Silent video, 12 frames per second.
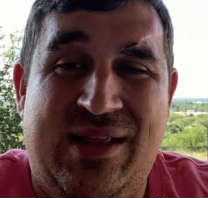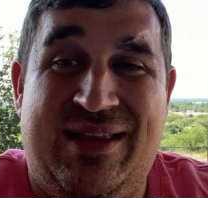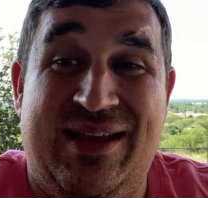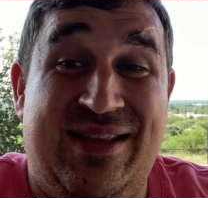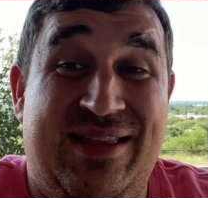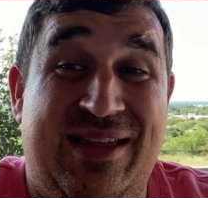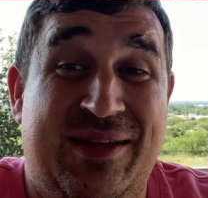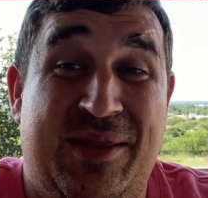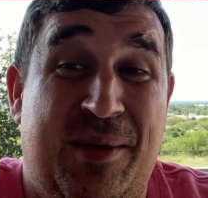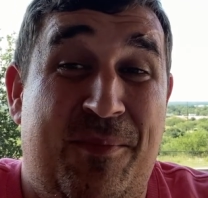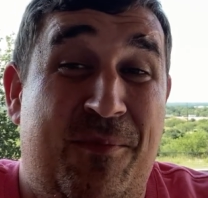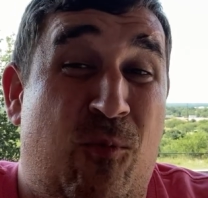
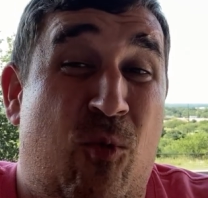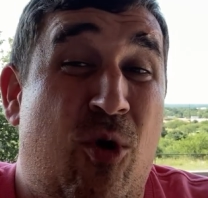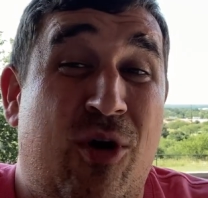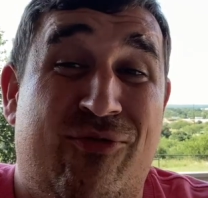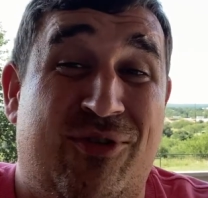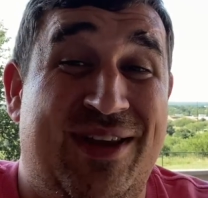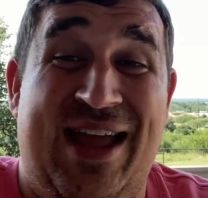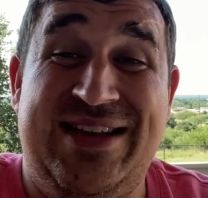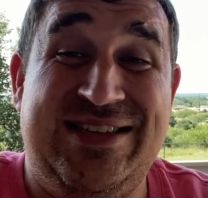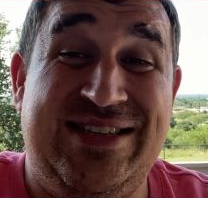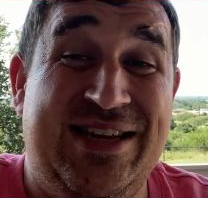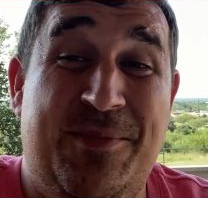the war for
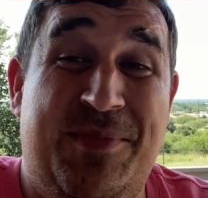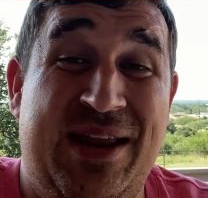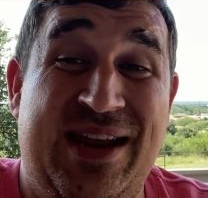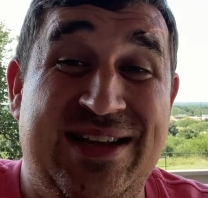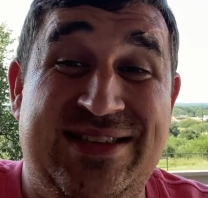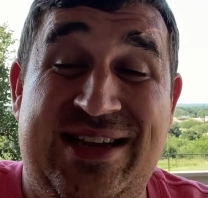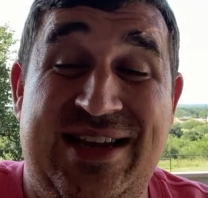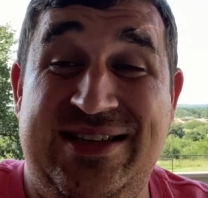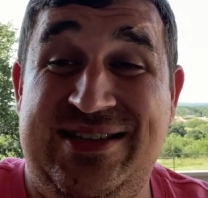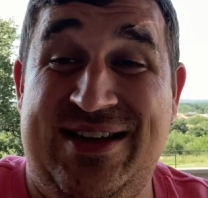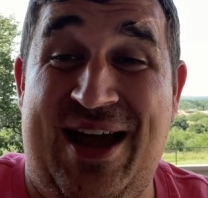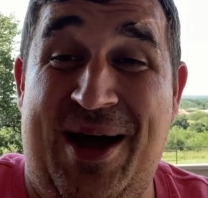Texas independence didn't
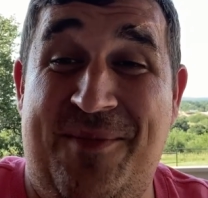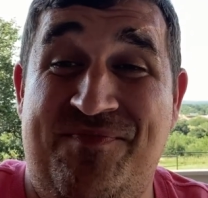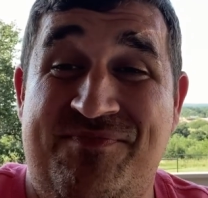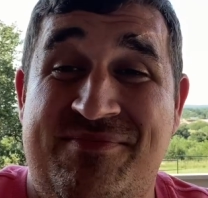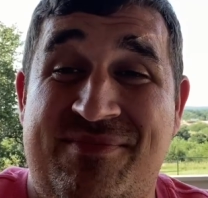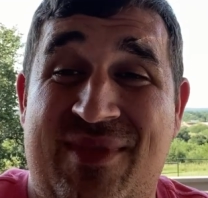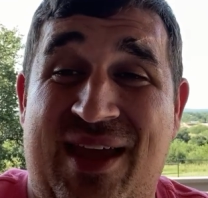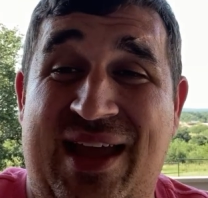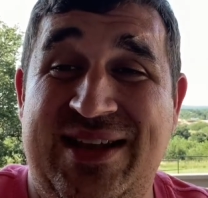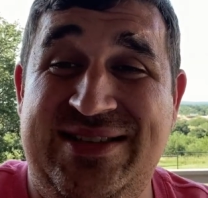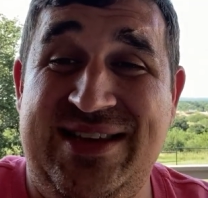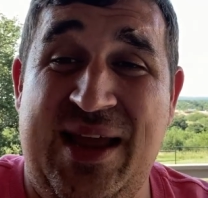stop.
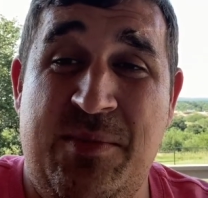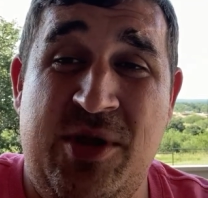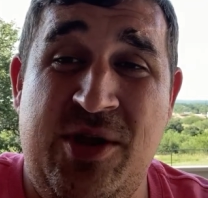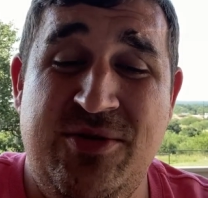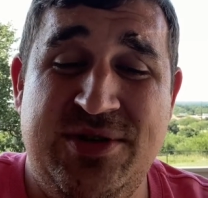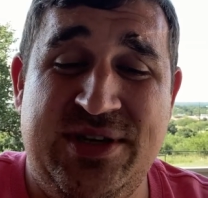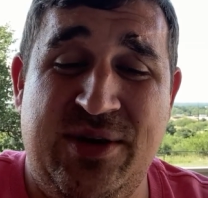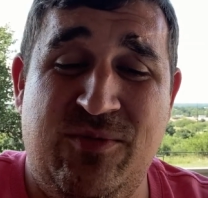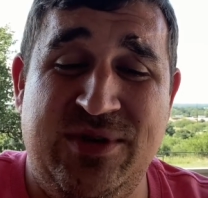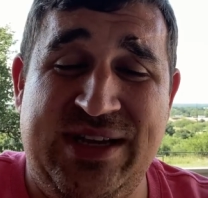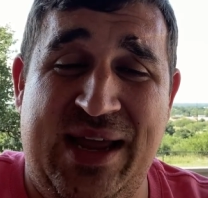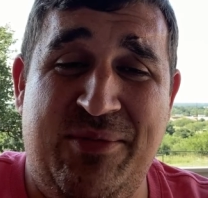And Sam Houston
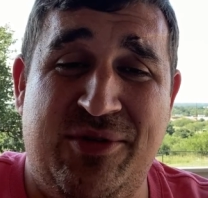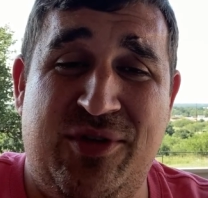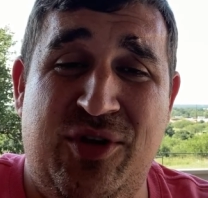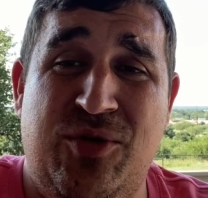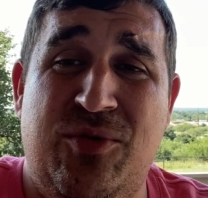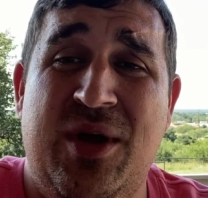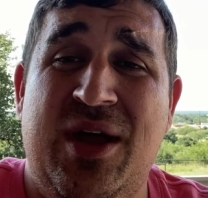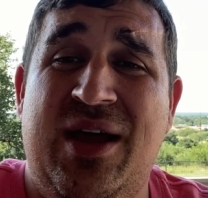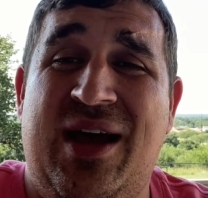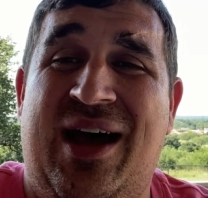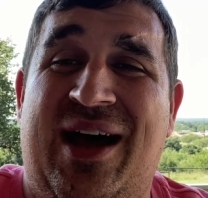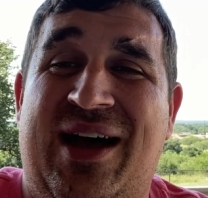was able to
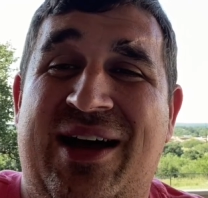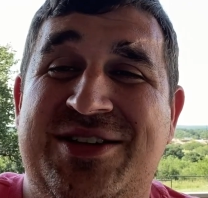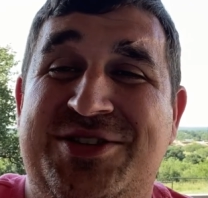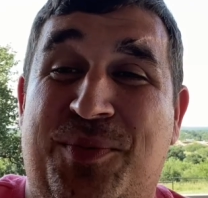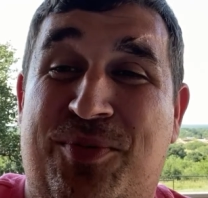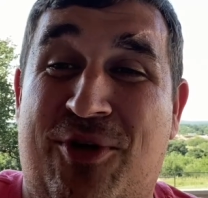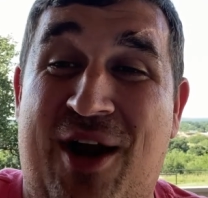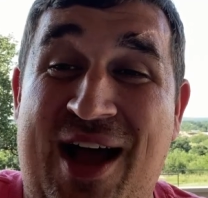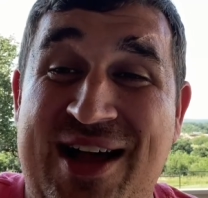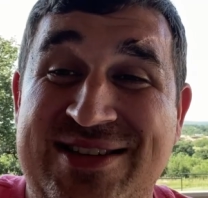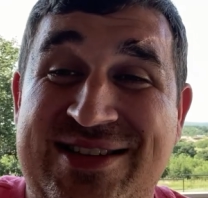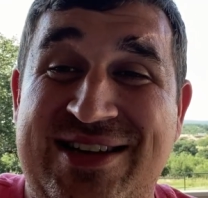
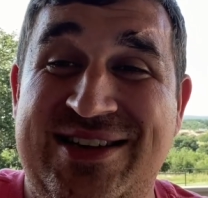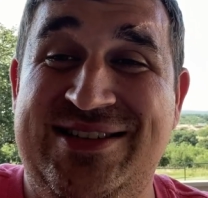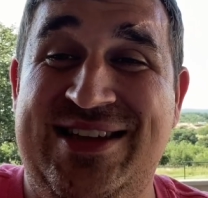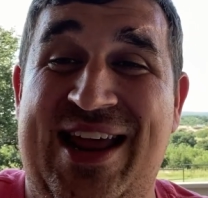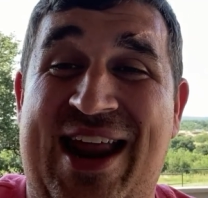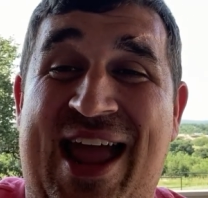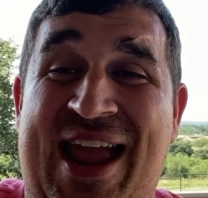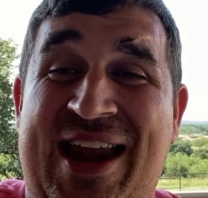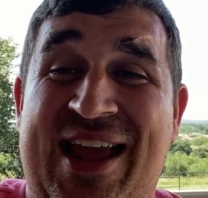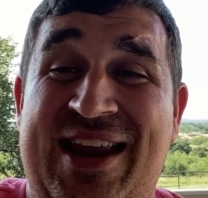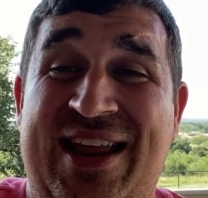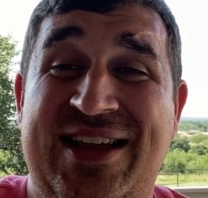surprise Santa
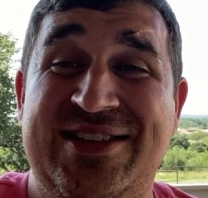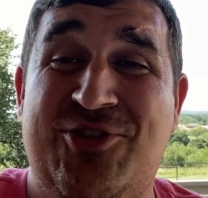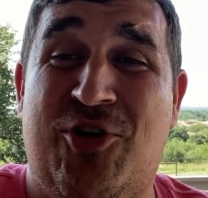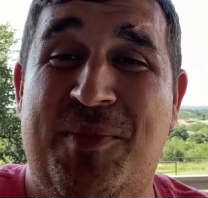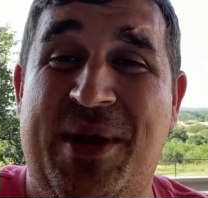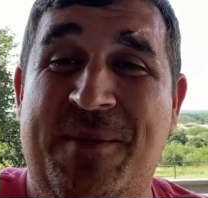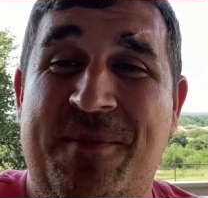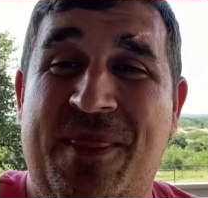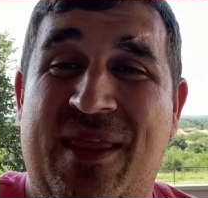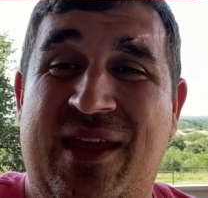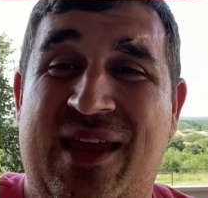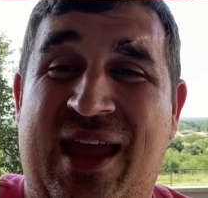Anna and his army
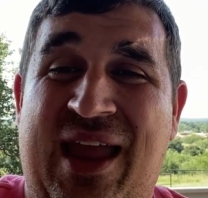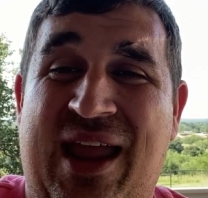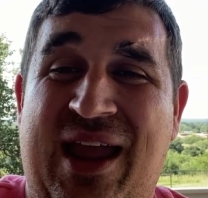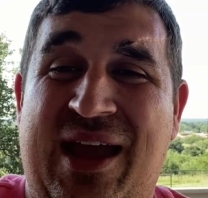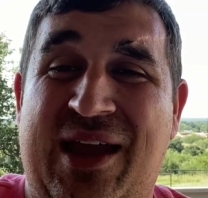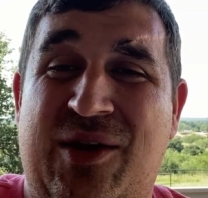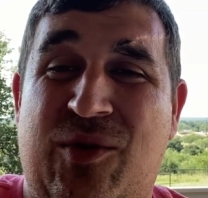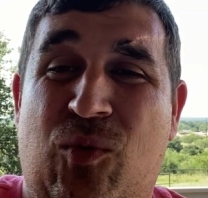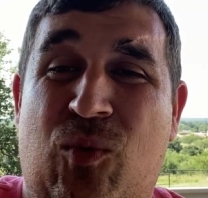and